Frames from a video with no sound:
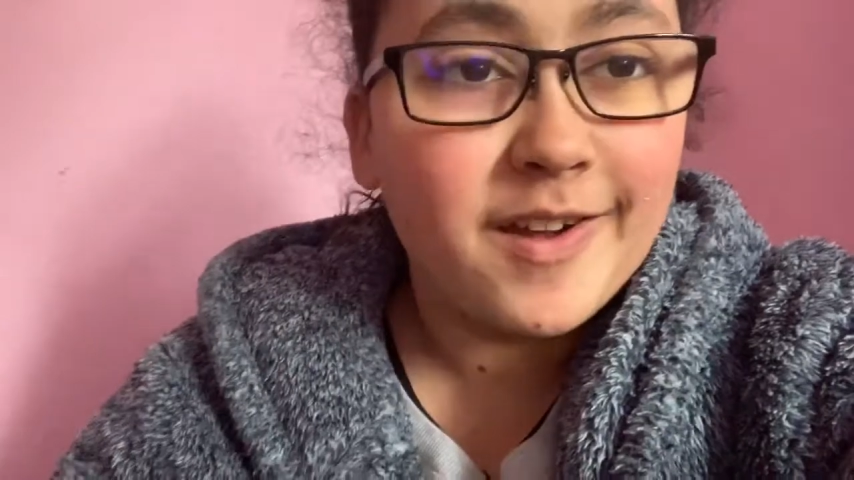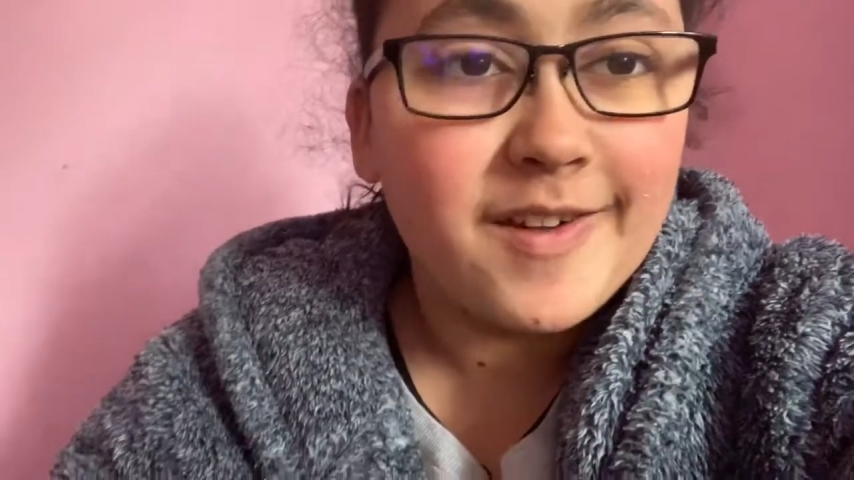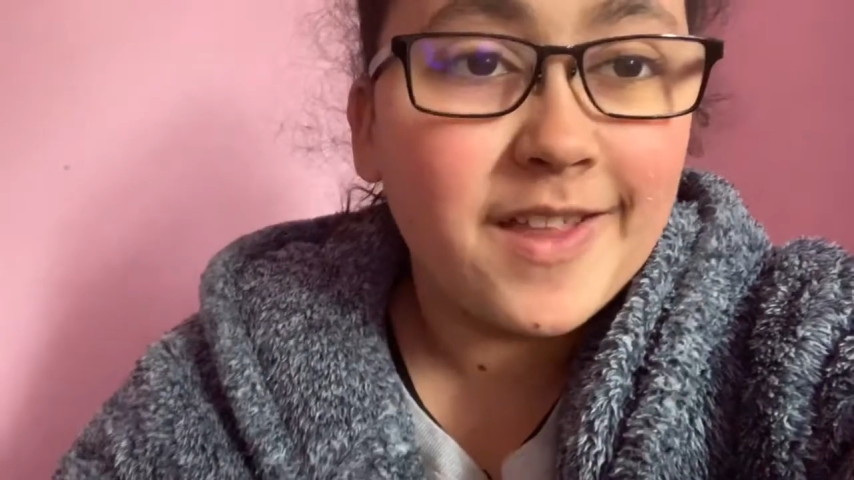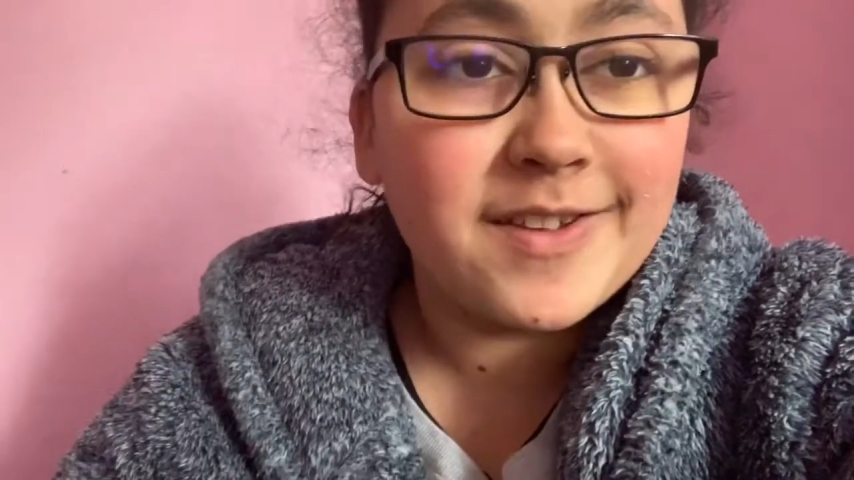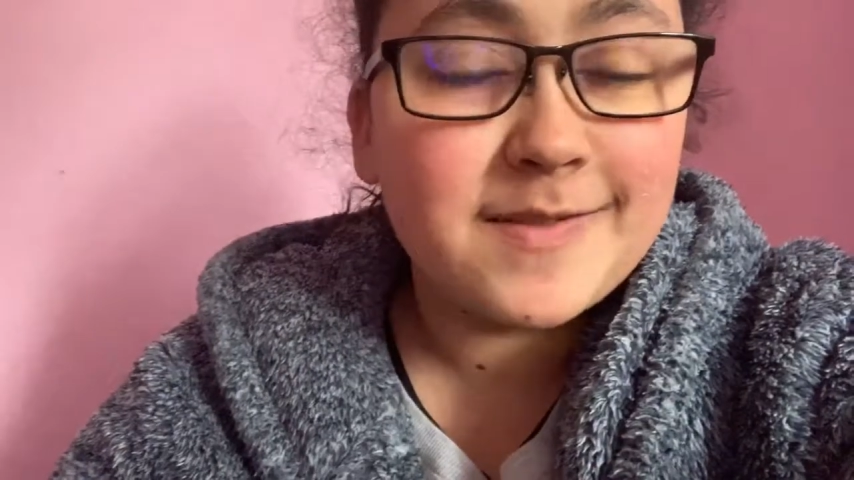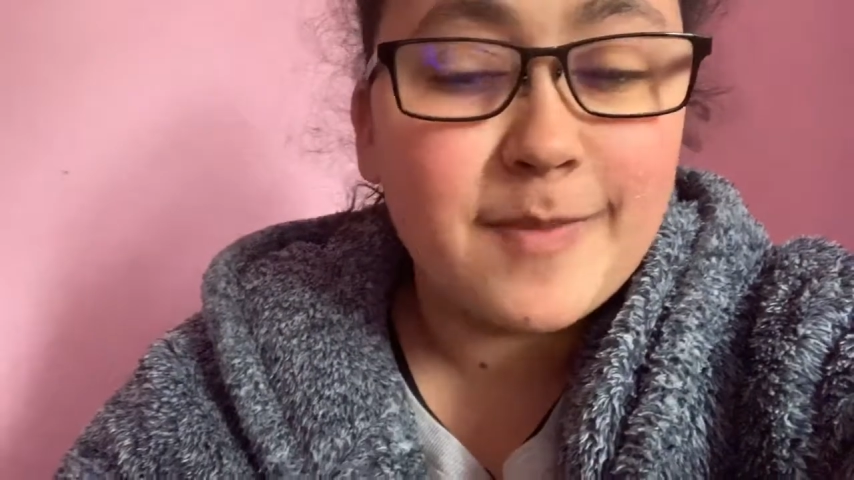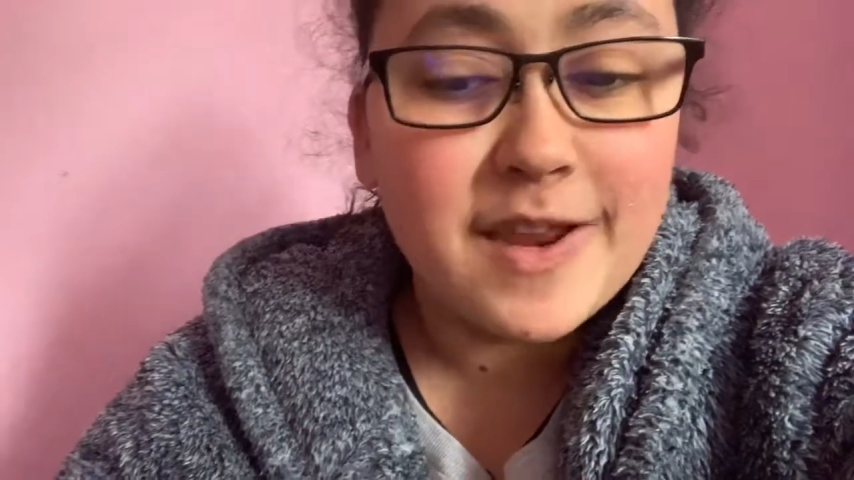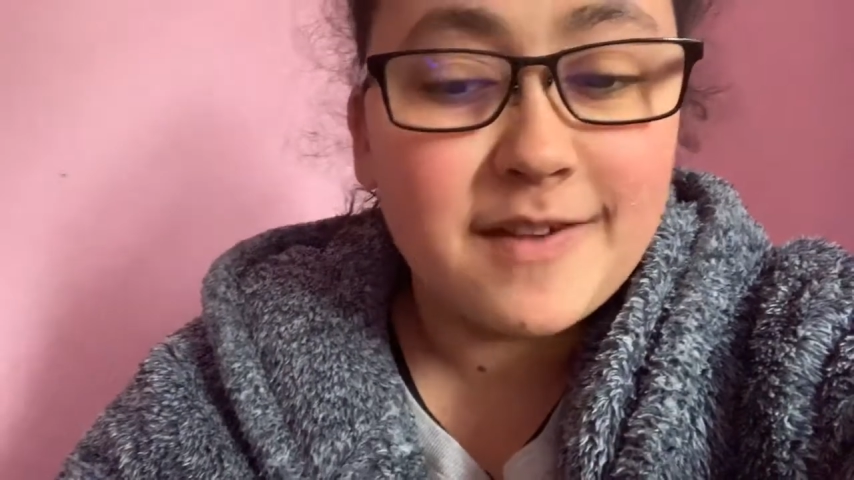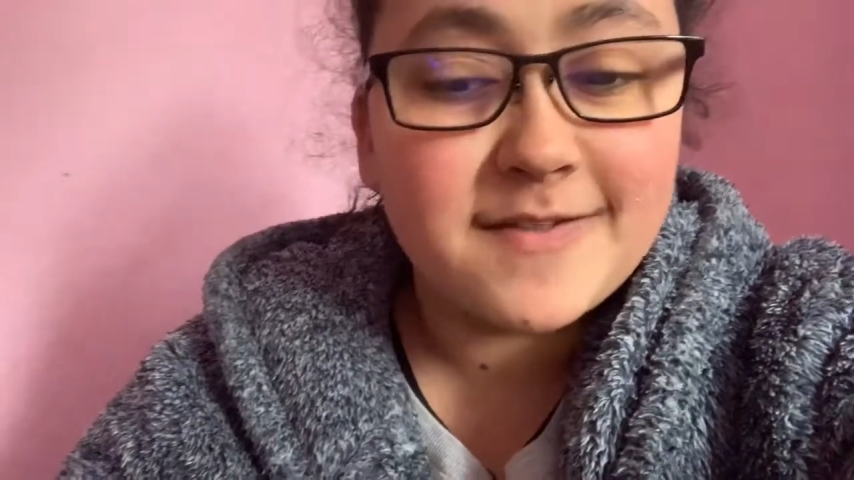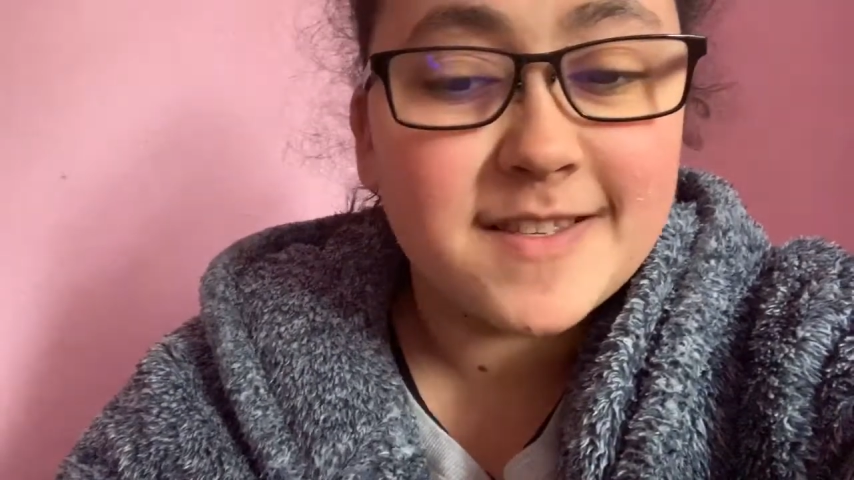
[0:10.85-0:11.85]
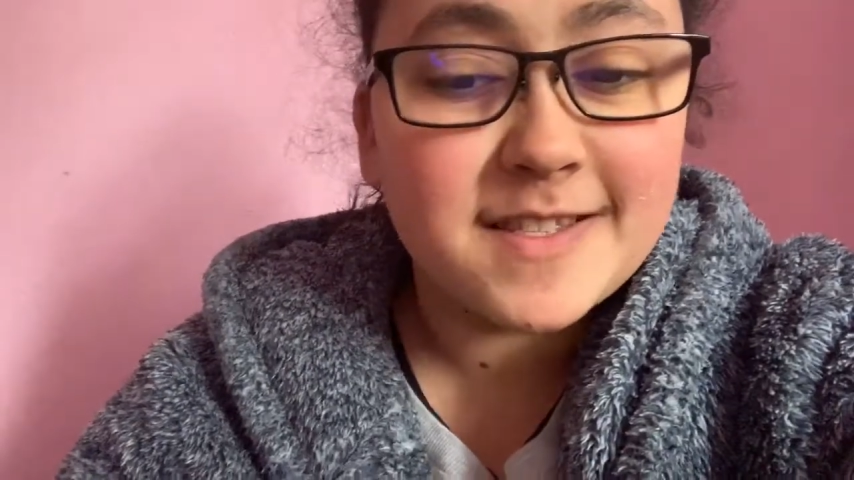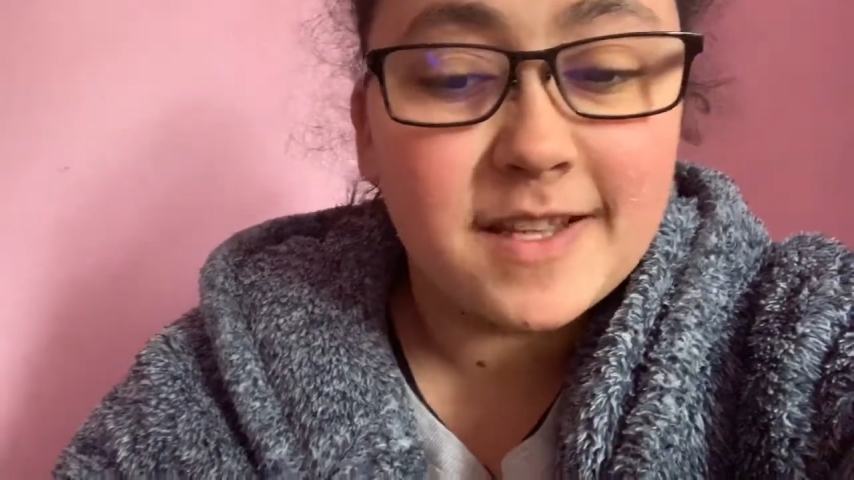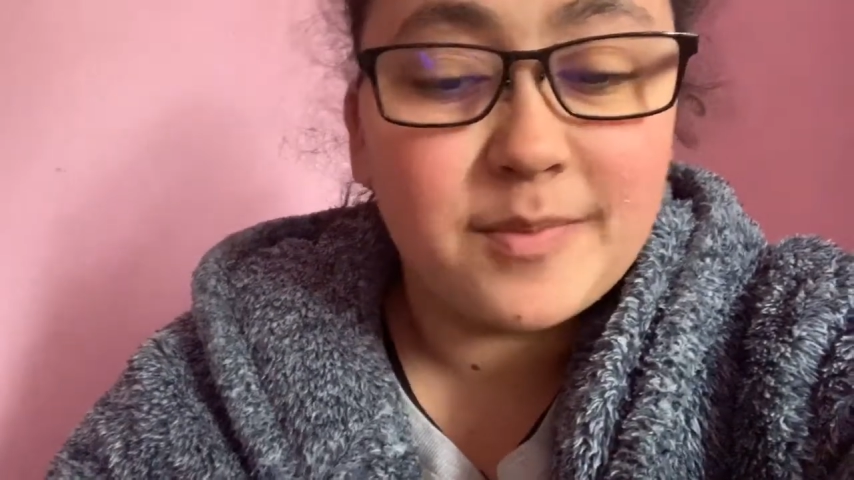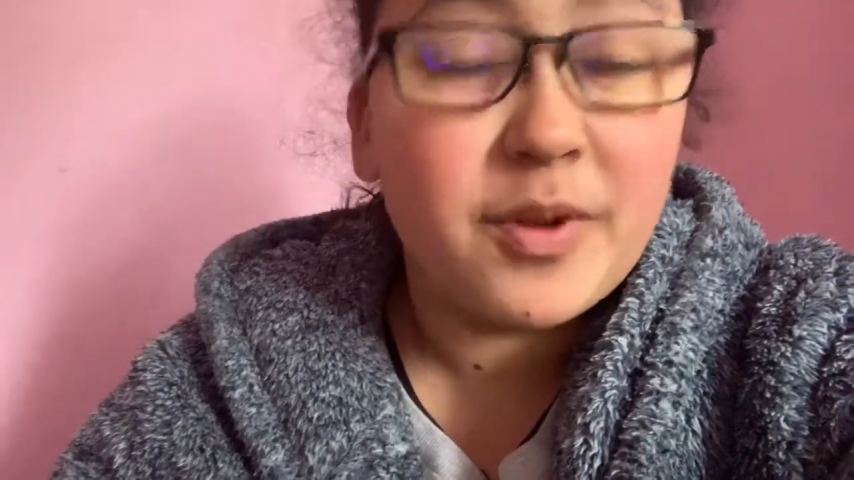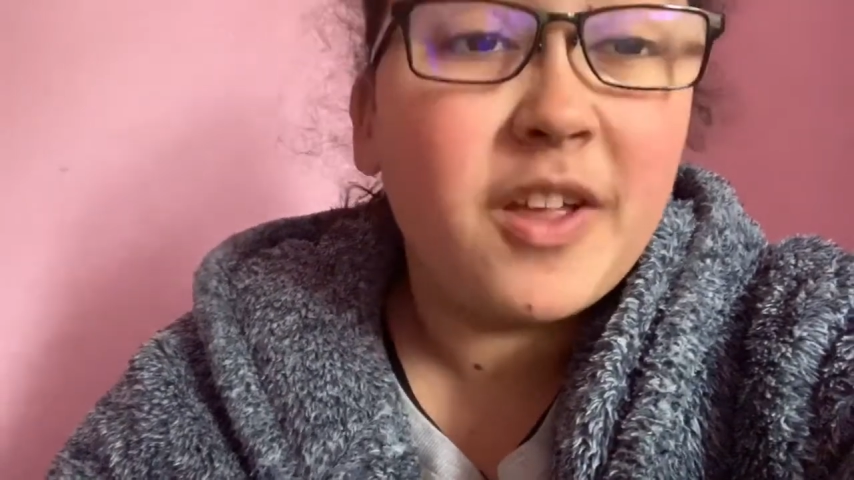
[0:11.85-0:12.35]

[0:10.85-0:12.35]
I've had this many hours of sleep.